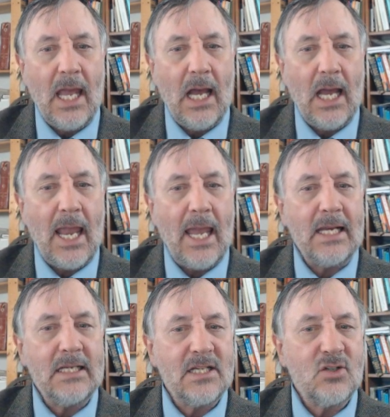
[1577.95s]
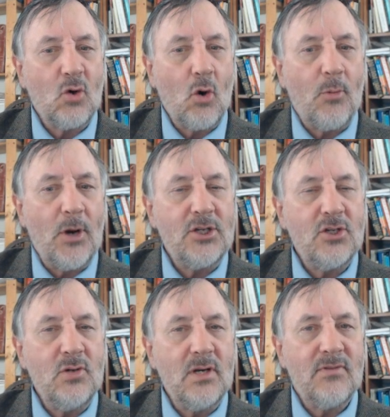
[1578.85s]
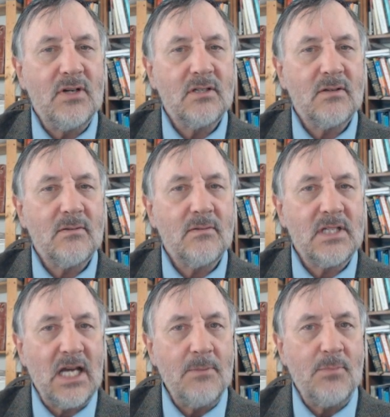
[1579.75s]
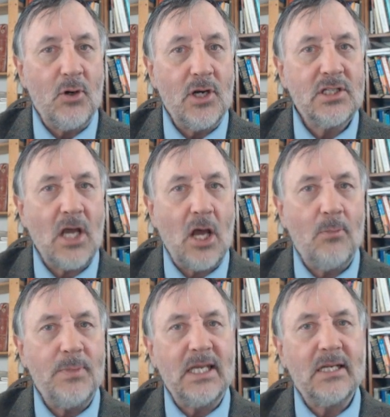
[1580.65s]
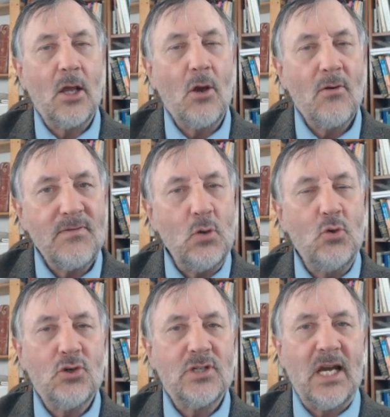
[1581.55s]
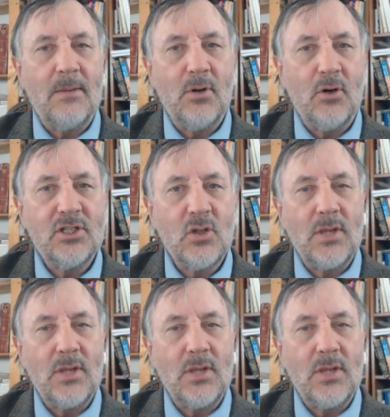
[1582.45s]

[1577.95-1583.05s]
And it does incorporate two different time periods, albeit future time periods.